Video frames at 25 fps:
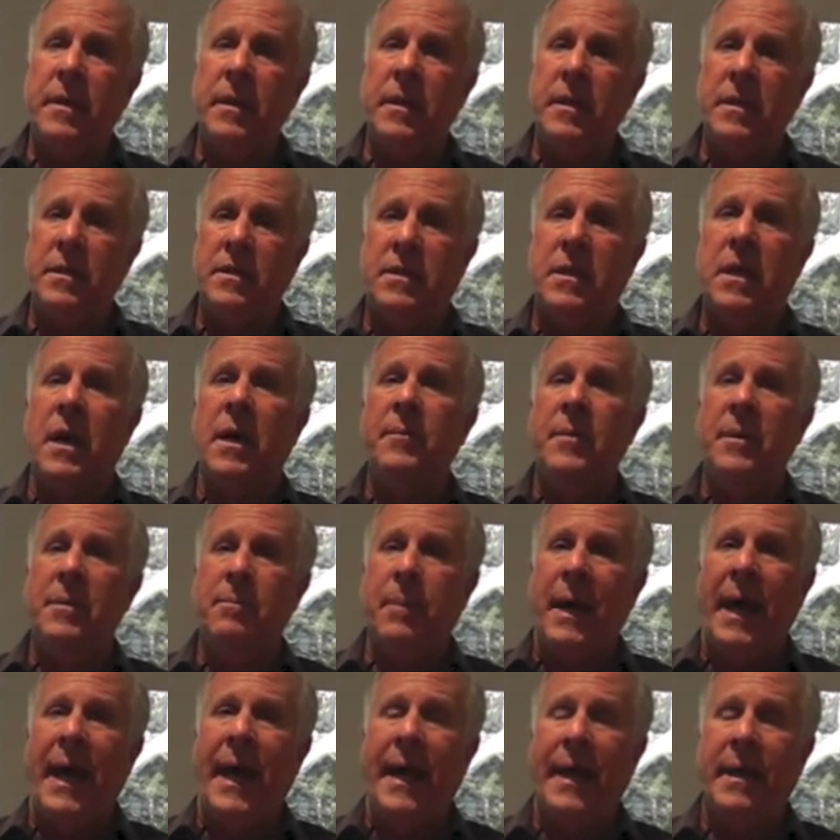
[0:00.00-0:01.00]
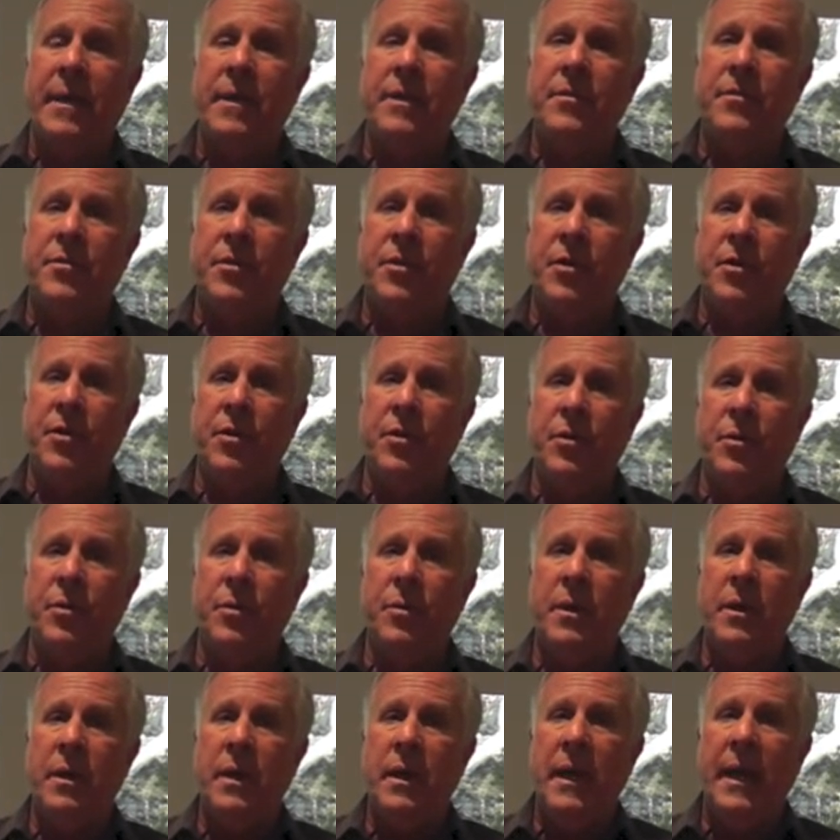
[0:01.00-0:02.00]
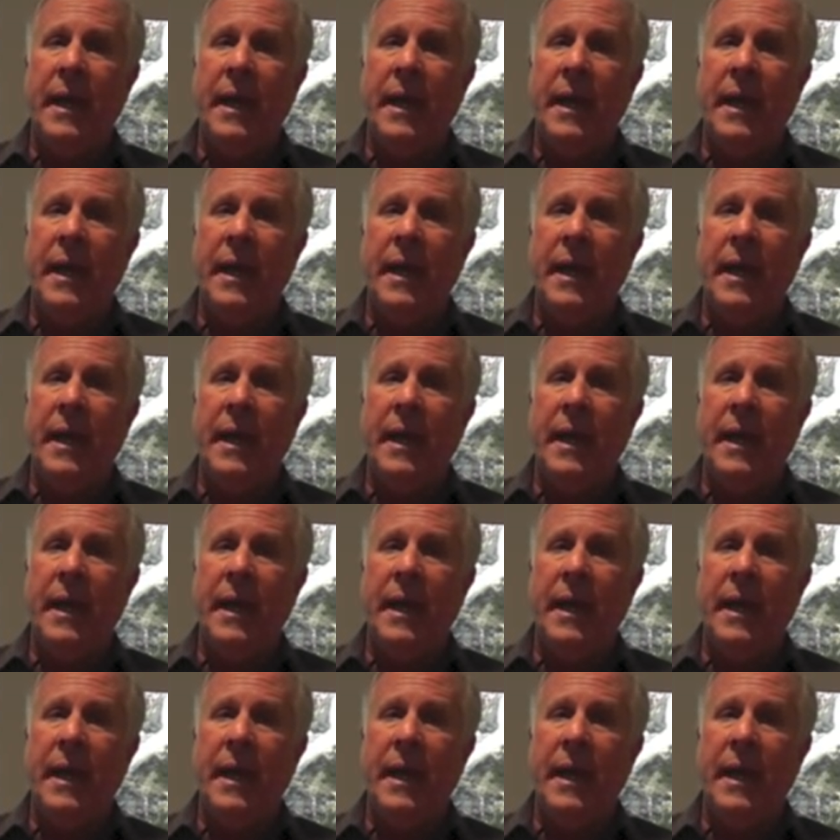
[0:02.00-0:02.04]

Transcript: is coming back to you.